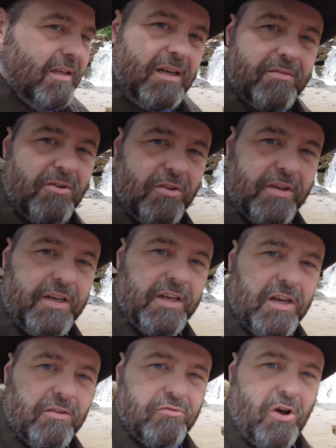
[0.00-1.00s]
I've got
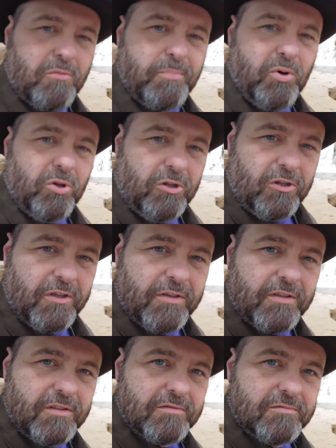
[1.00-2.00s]
the rock pool
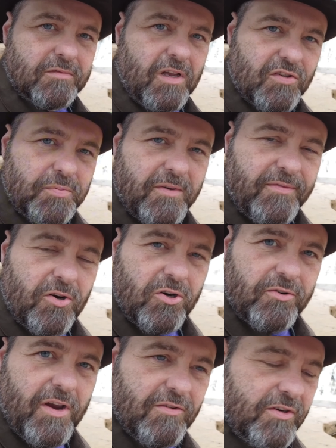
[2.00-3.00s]
as my
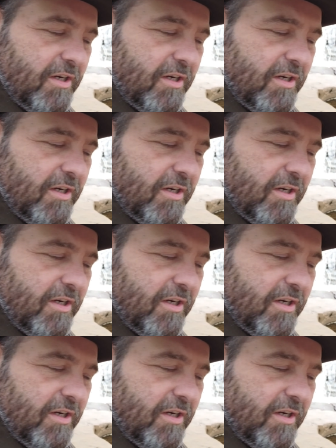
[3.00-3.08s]
foreground